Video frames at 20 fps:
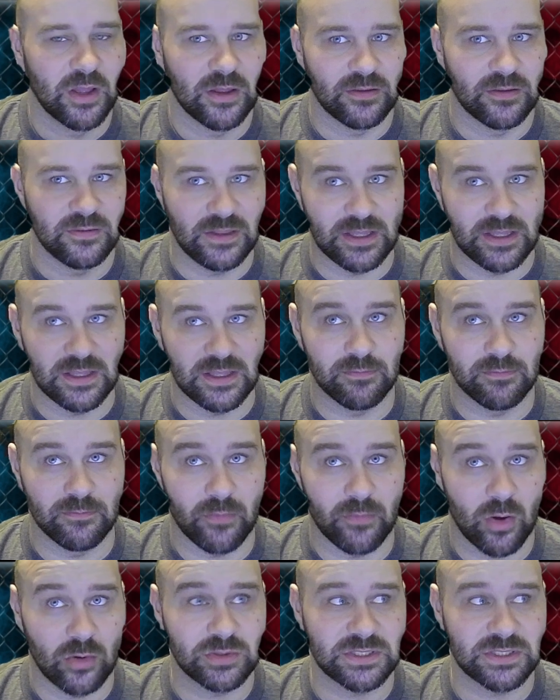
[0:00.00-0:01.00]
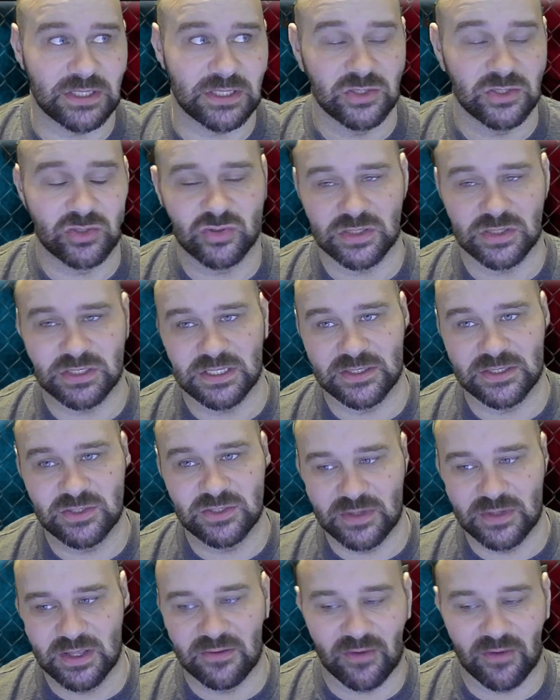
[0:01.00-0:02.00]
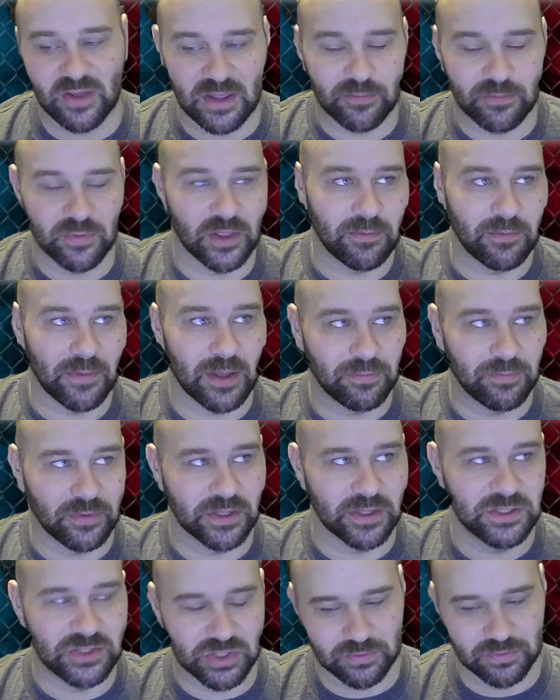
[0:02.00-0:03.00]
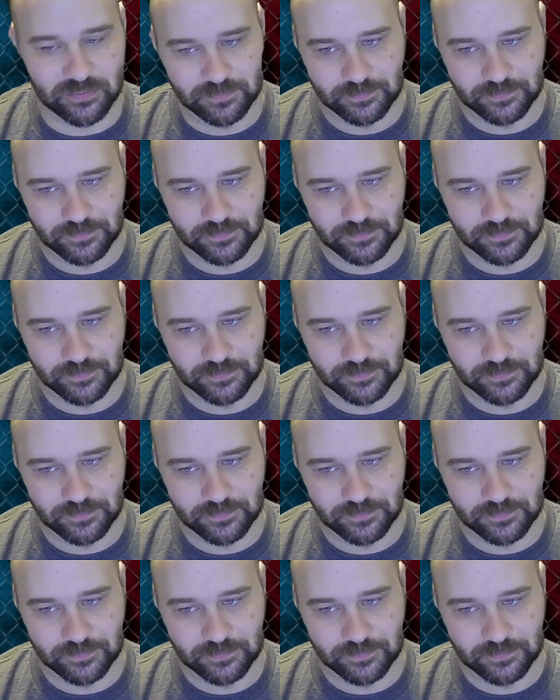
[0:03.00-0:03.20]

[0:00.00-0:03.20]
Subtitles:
The most interesting to give a play-by-play to.